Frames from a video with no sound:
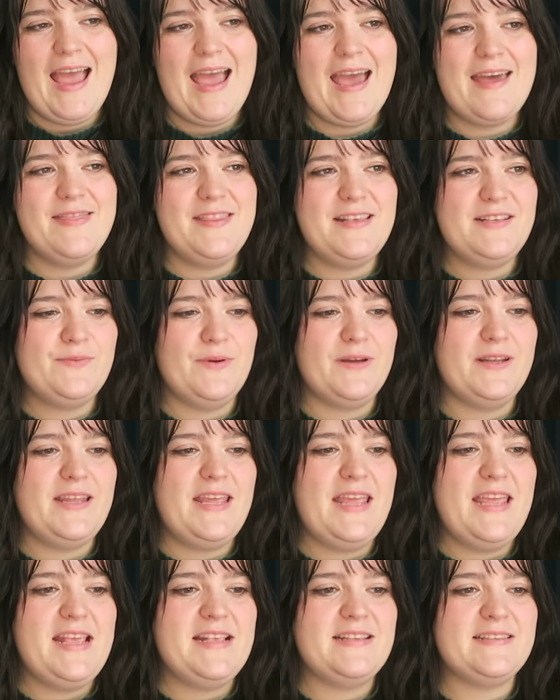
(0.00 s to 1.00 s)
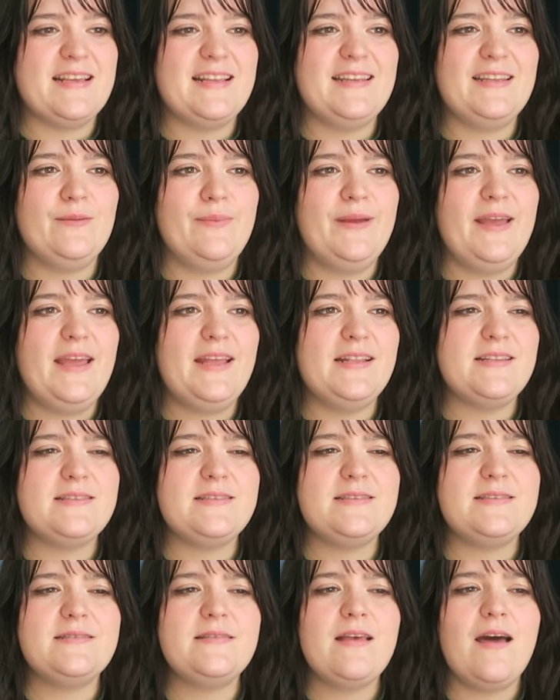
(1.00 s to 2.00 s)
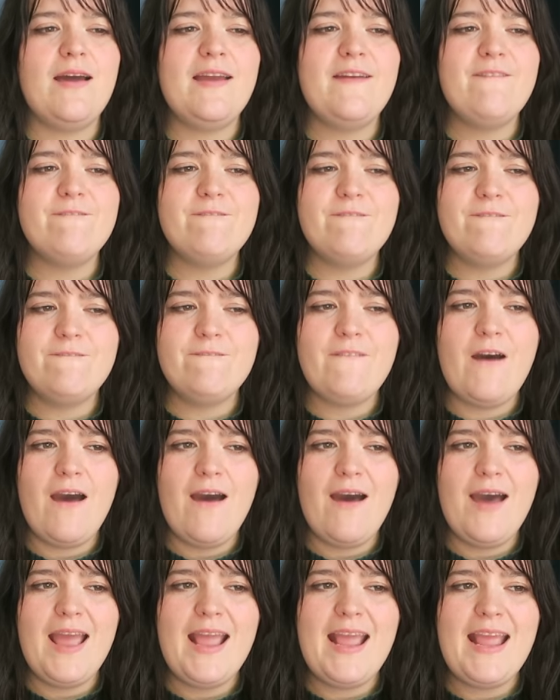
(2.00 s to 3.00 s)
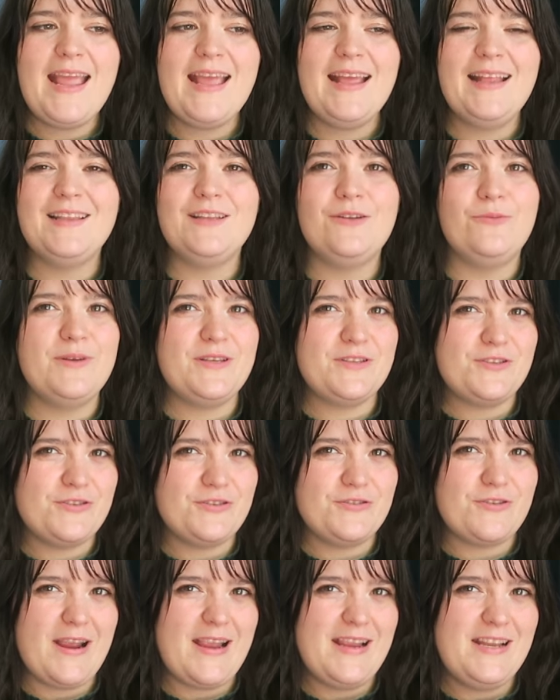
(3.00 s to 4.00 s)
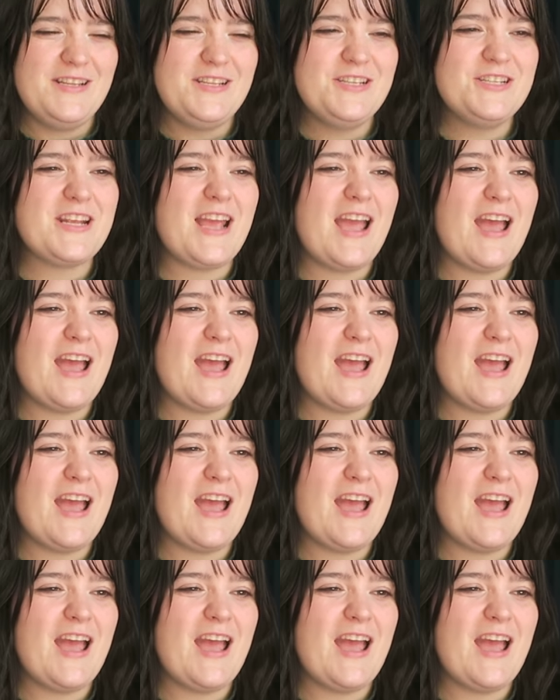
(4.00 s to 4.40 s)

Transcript: and this one is a little bit sci-fi, a little bit strange.